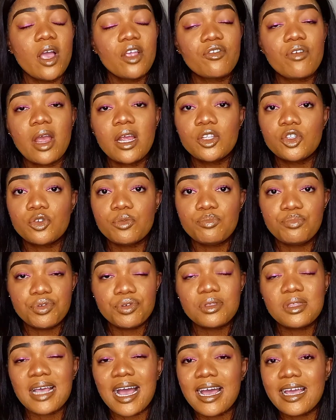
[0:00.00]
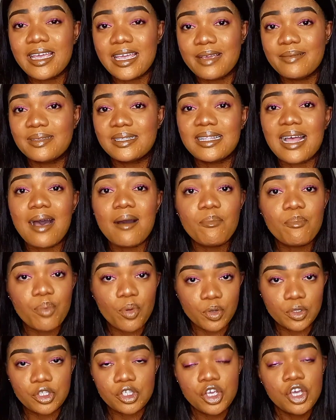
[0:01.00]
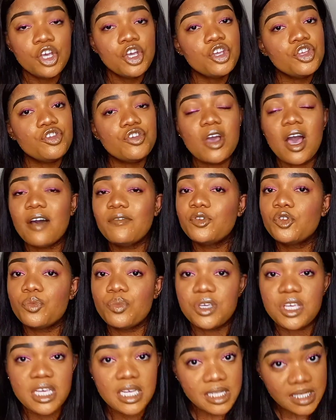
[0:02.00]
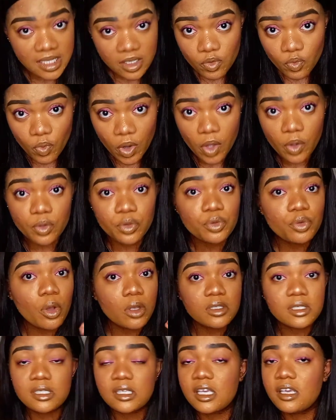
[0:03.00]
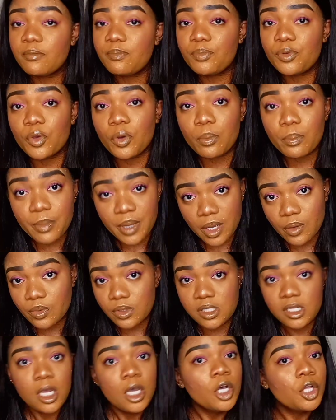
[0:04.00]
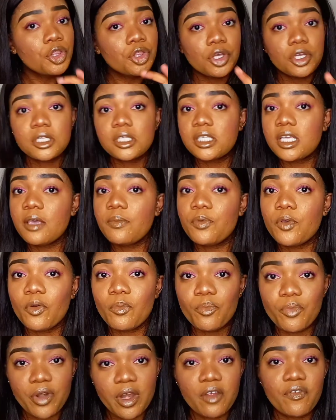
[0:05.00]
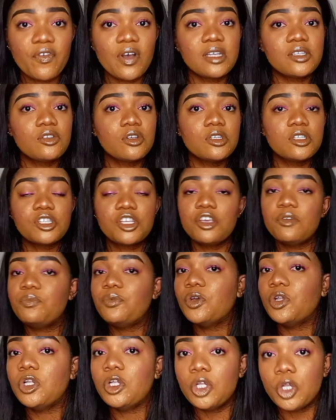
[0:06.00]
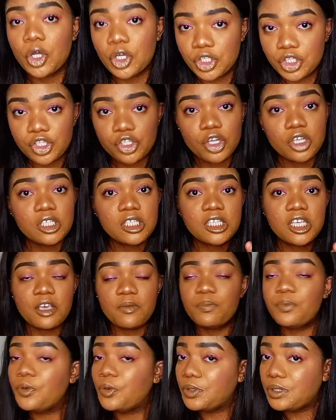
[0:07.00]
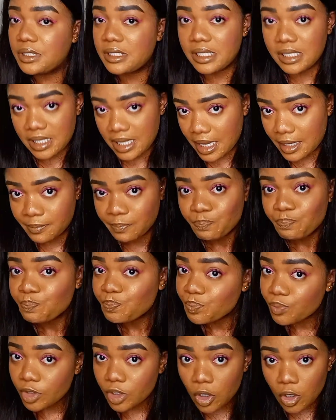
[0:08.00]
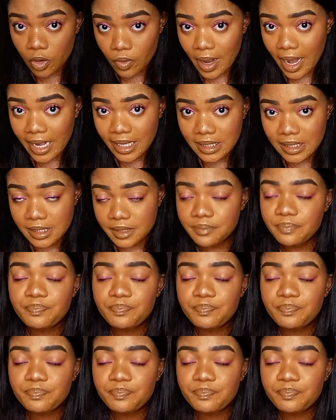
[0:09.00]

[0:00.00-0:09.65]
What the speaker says: trying to build that hips, that butt? You have to be eating well. Don't skip your meals. Don't skip your breakfast. Don't skip your lunch. Don't skip your dinner. All right,